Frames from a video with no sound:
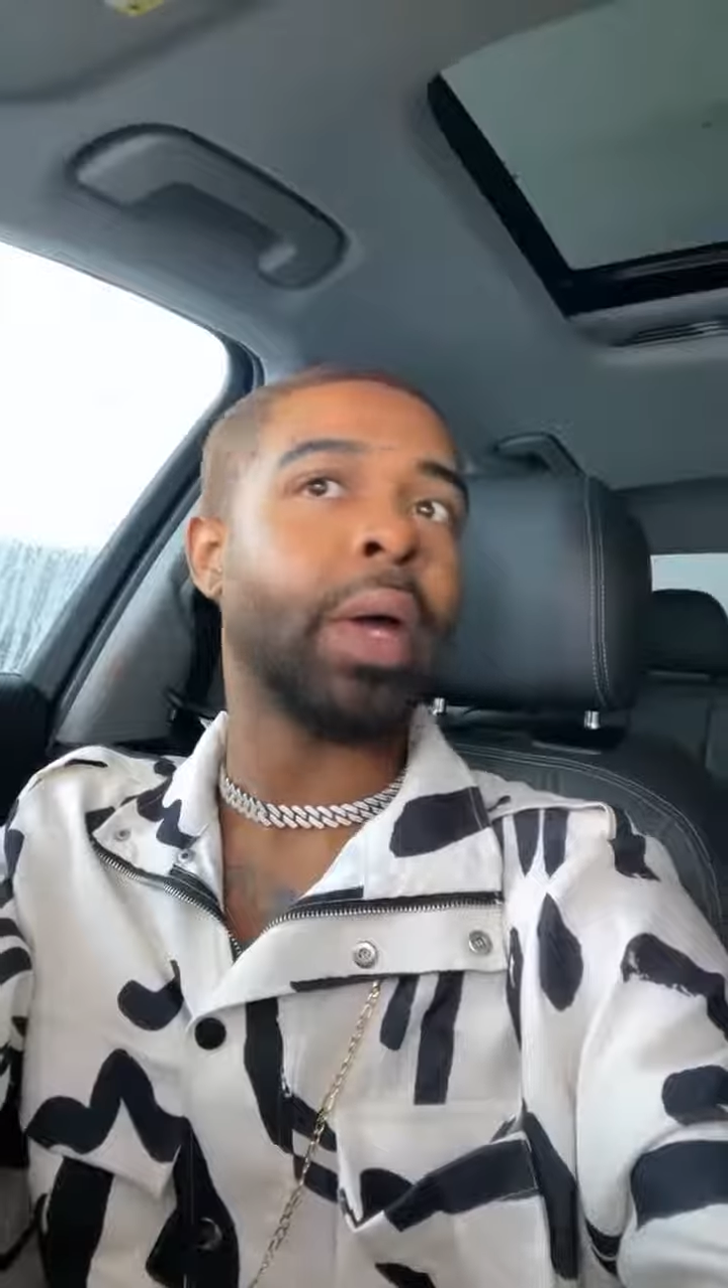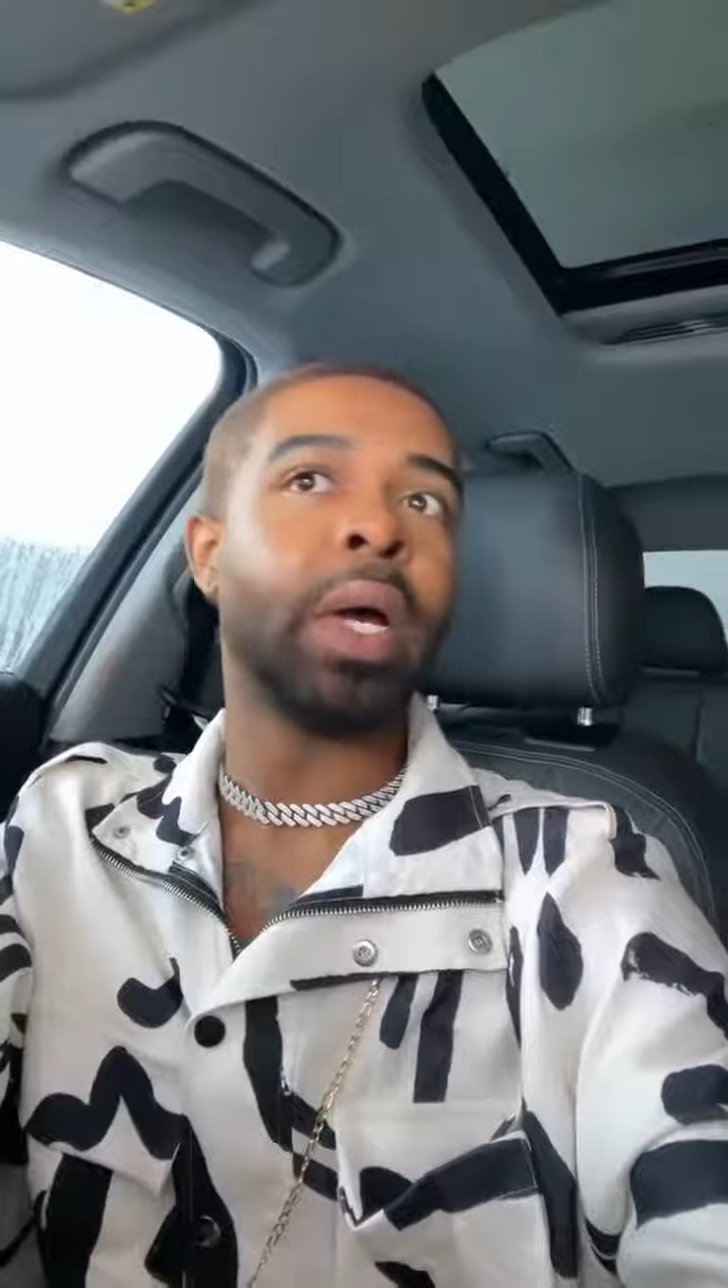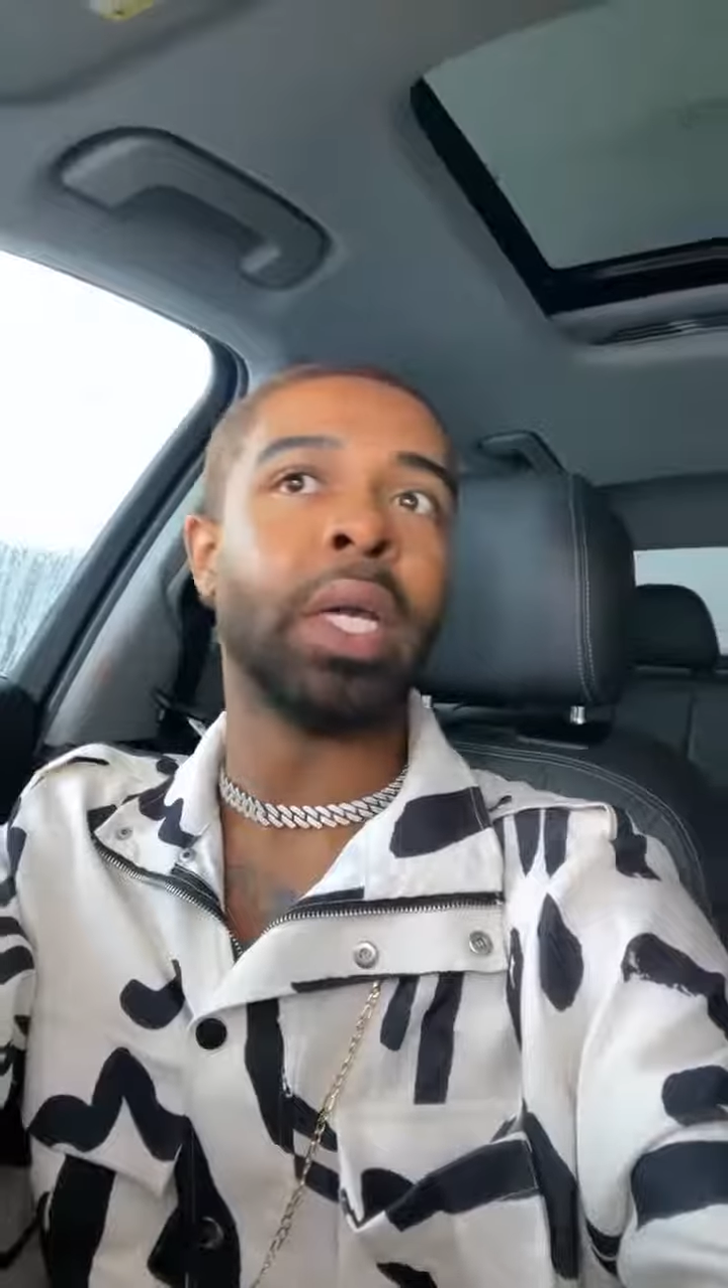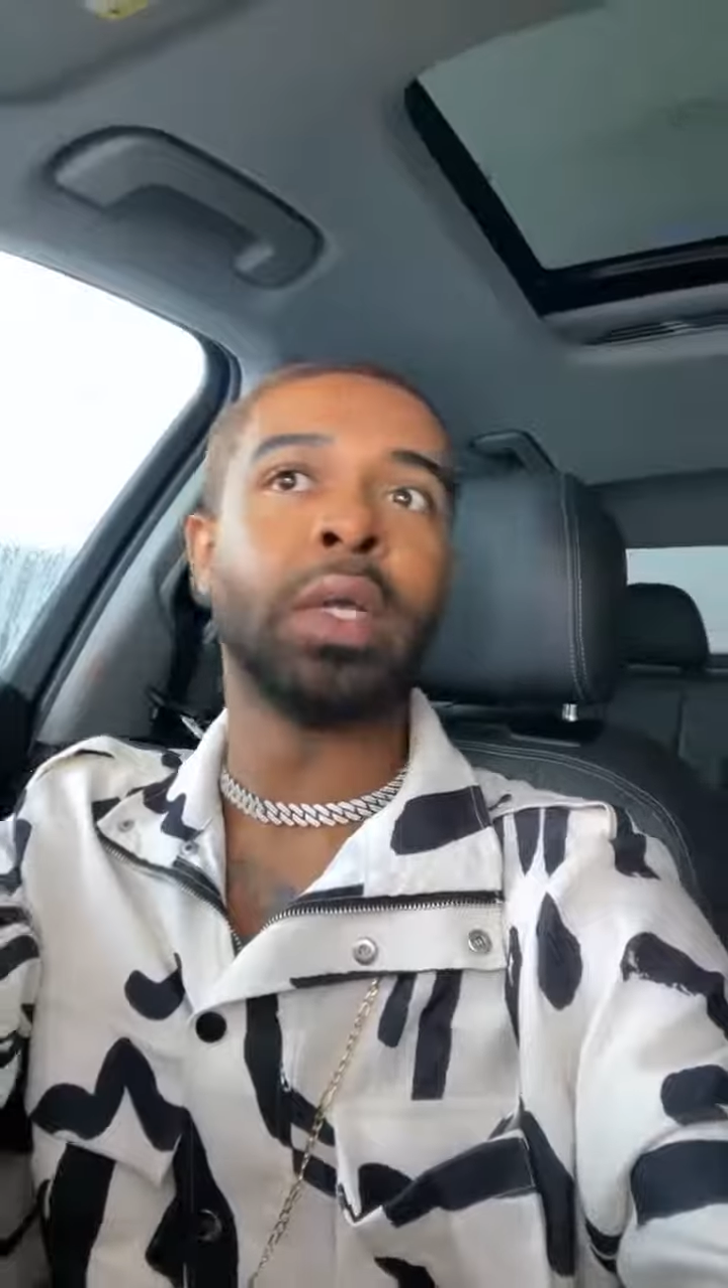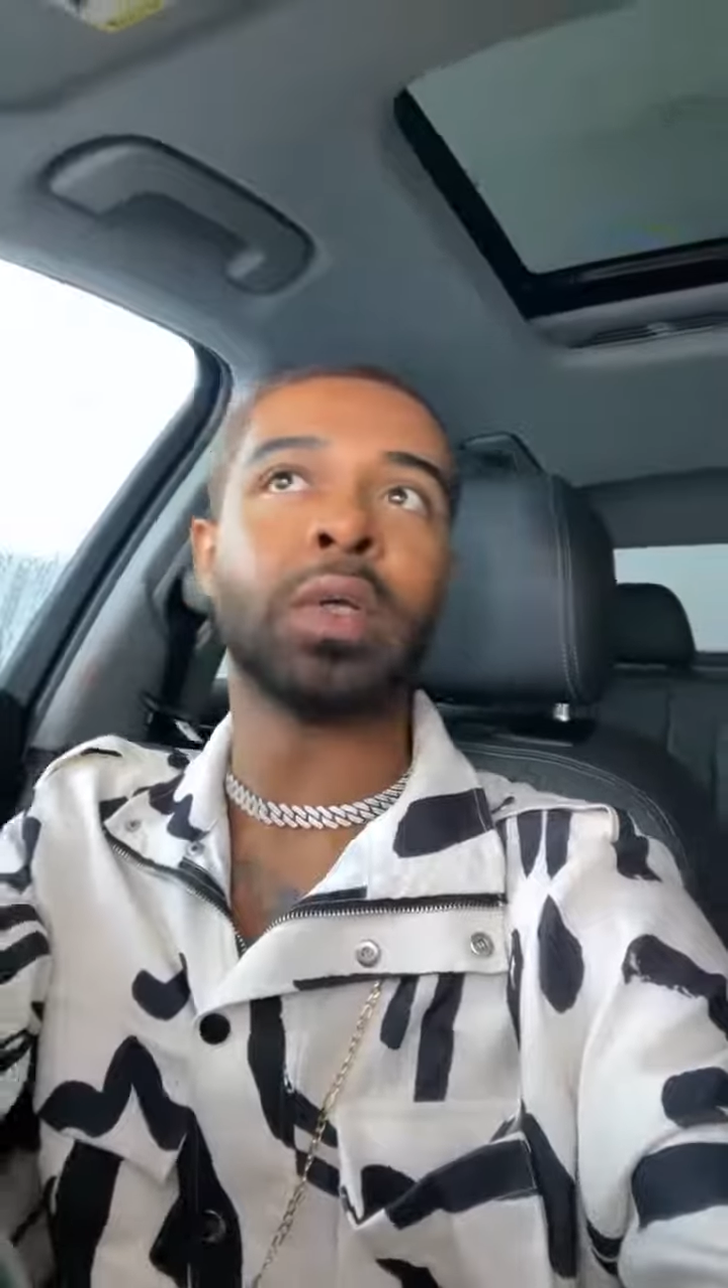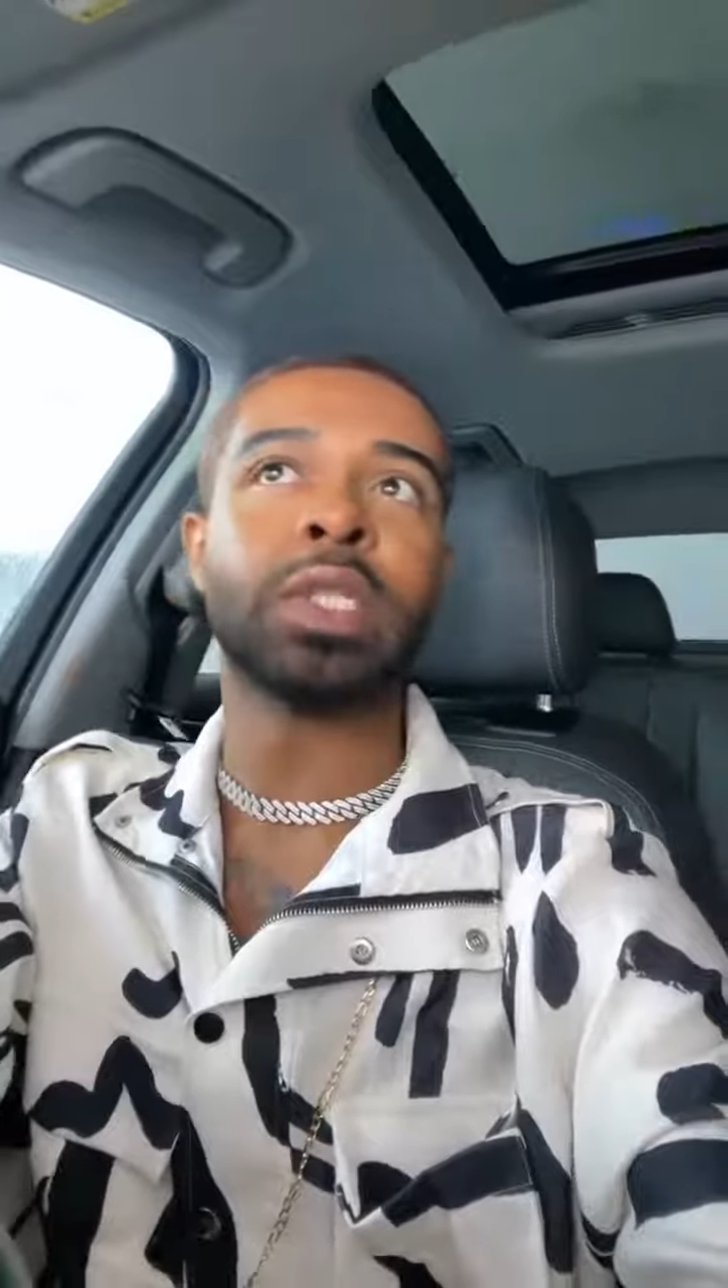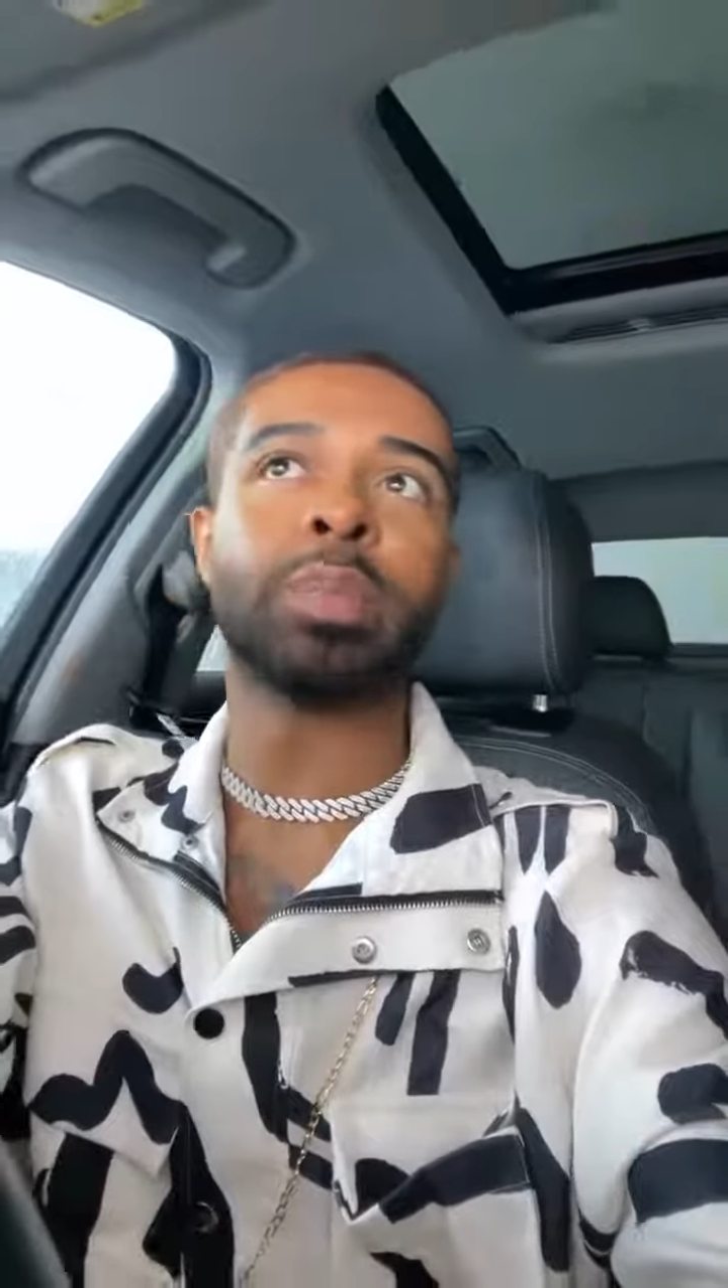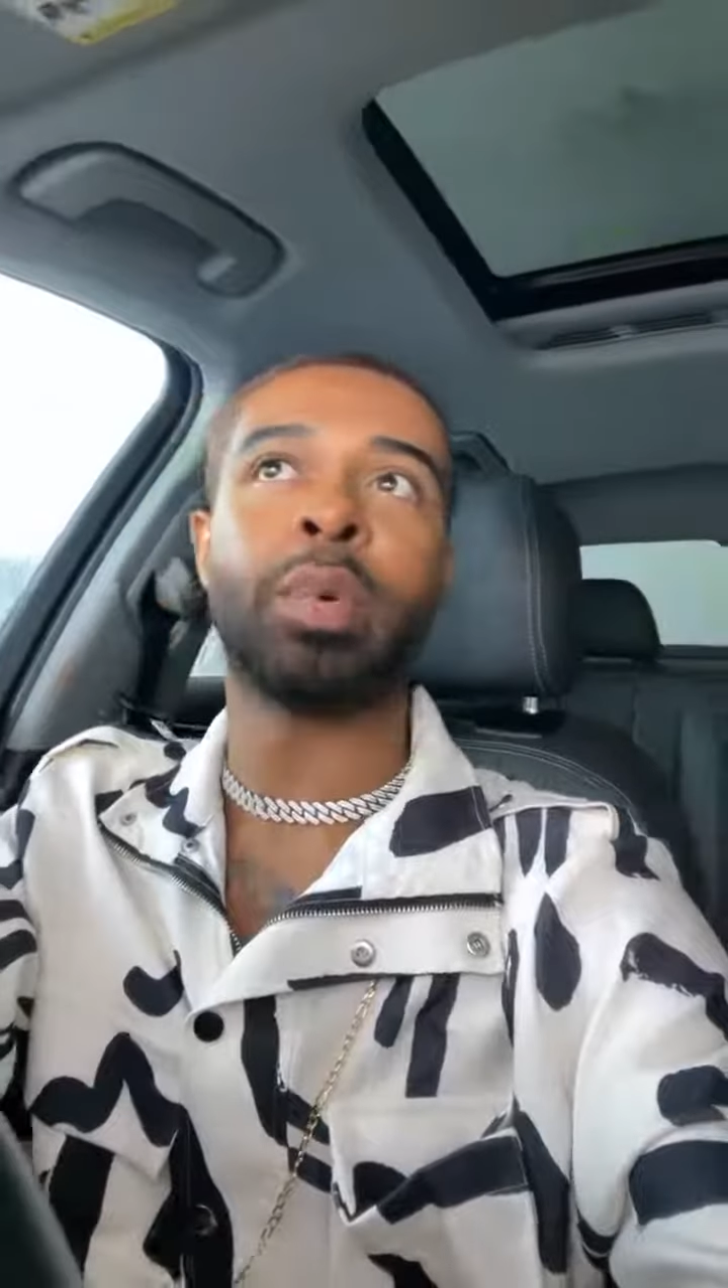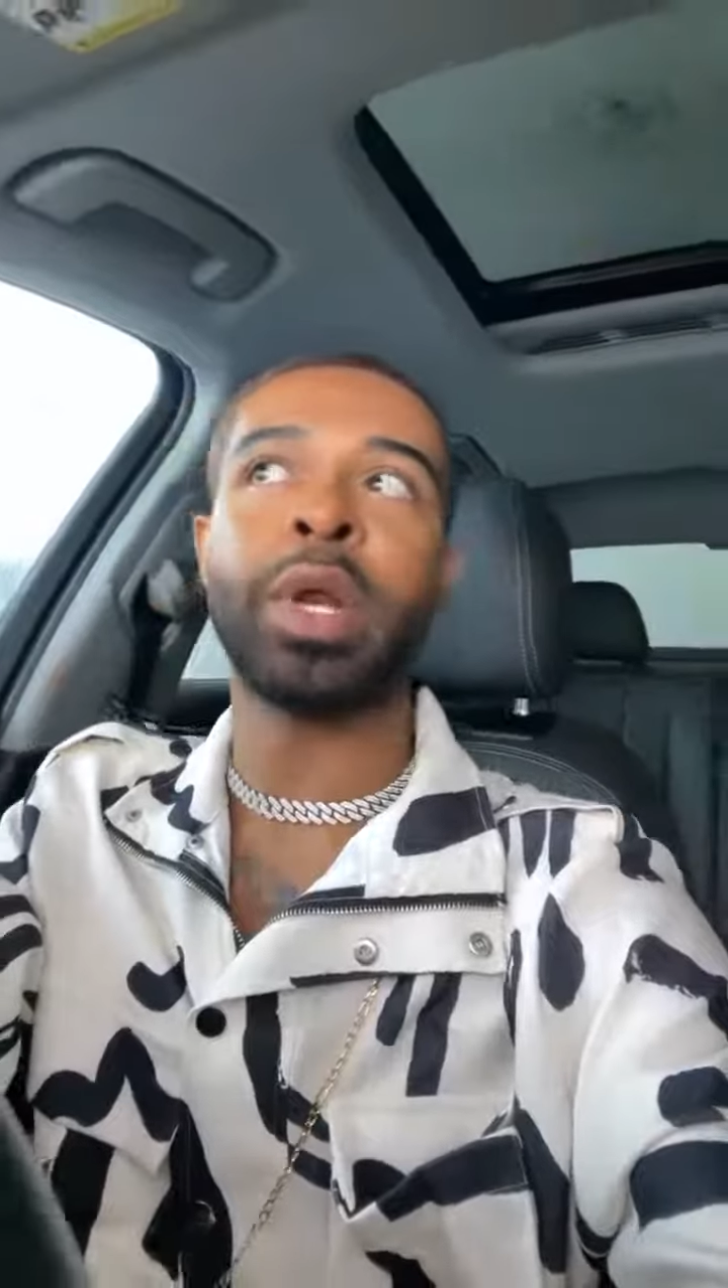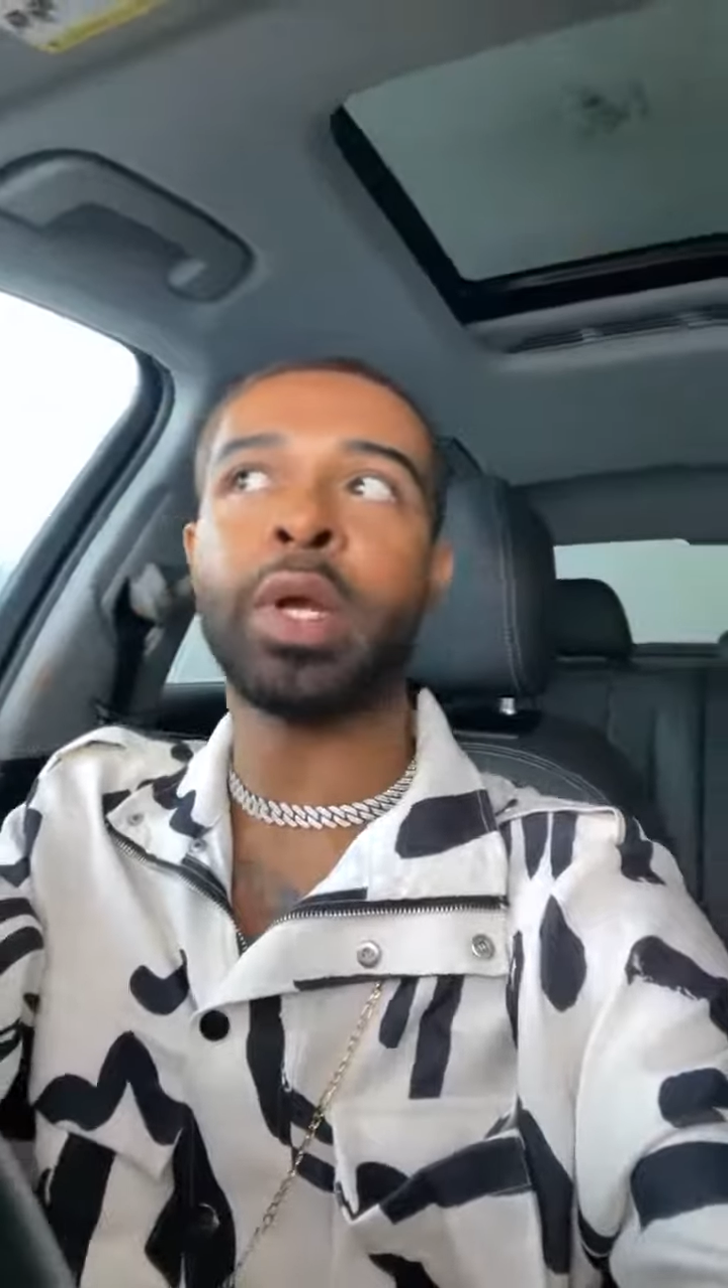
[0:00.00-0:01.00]
A little
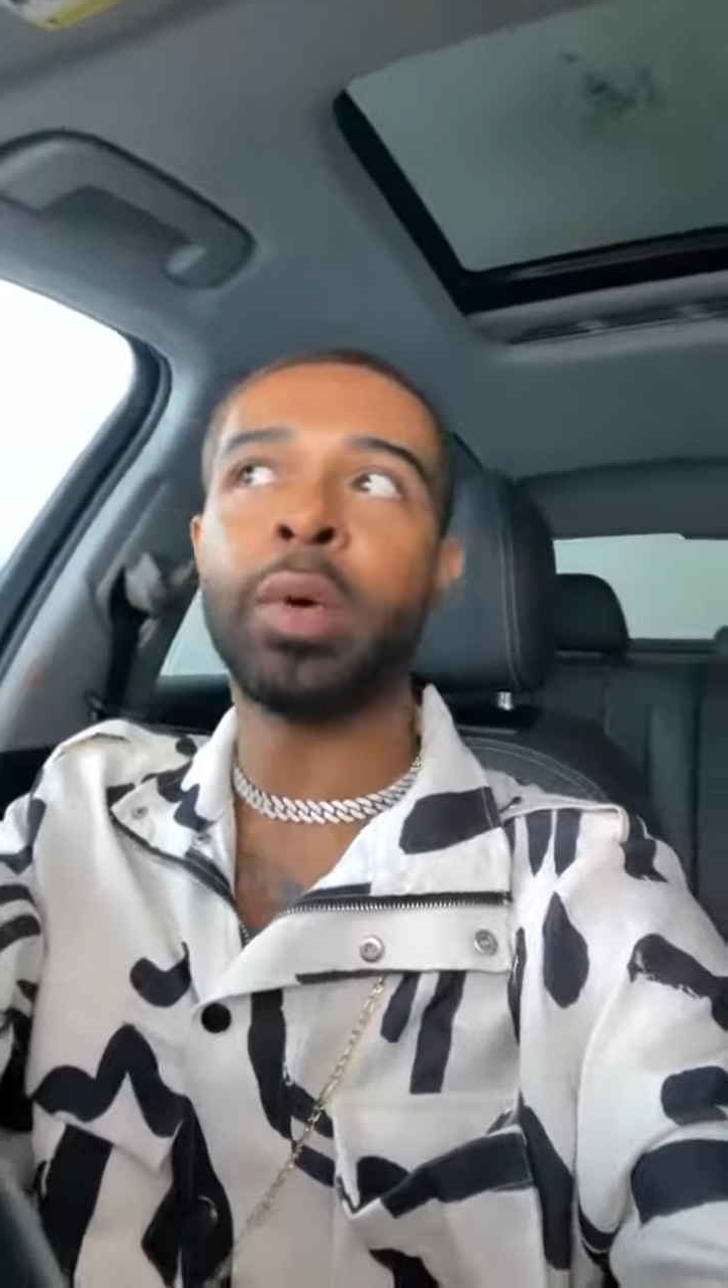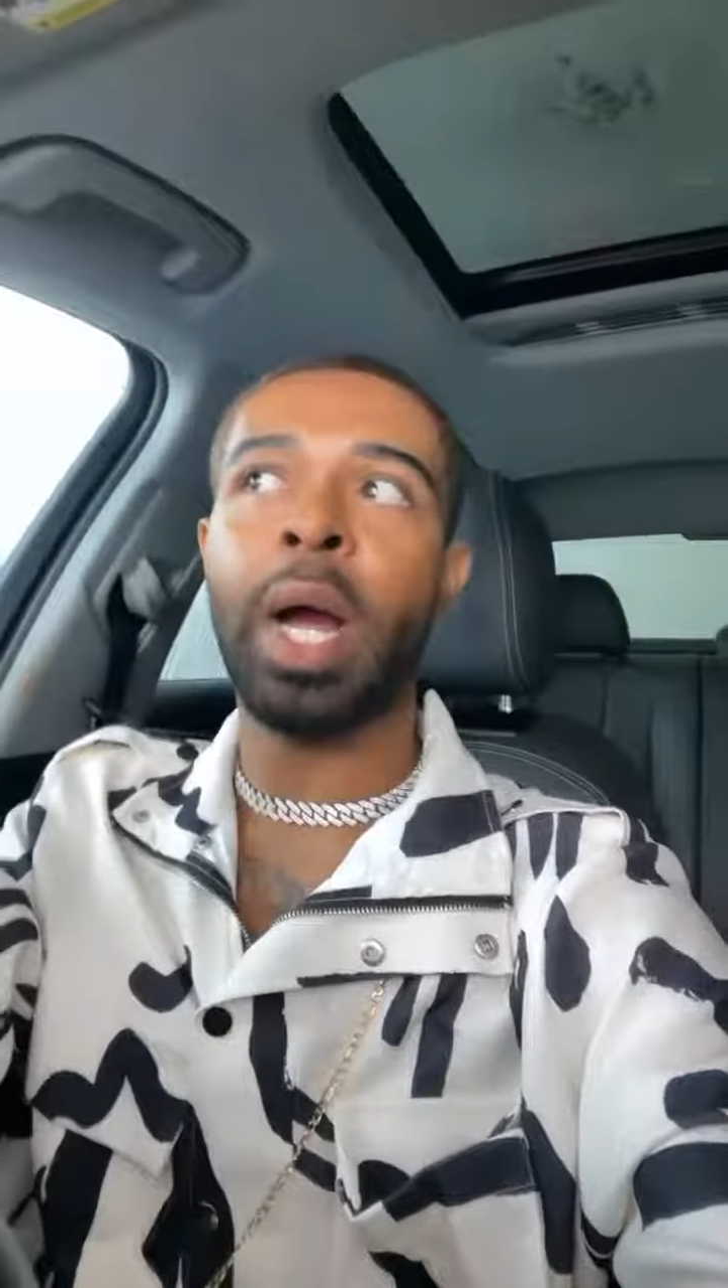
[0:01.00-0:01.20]
sprinkle.